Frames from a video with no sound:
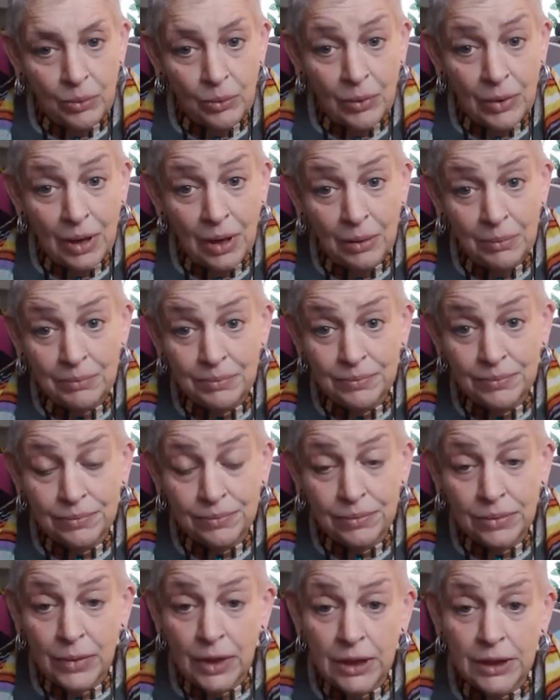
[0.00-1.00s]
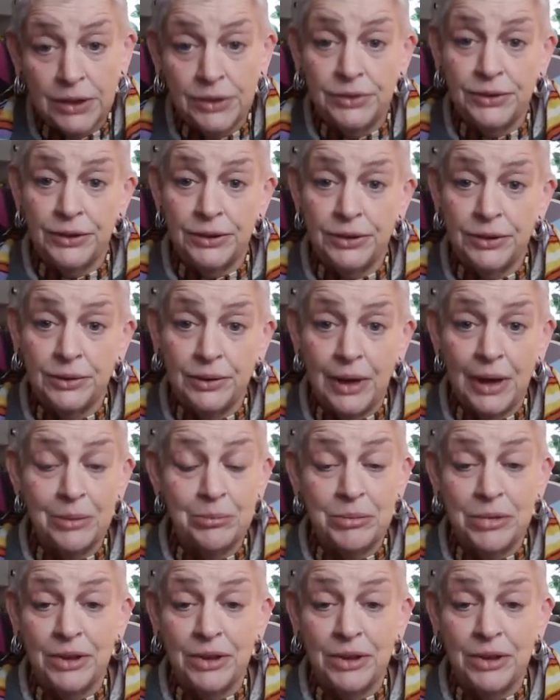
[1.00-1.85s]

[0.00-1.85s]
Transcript: Well, I continued on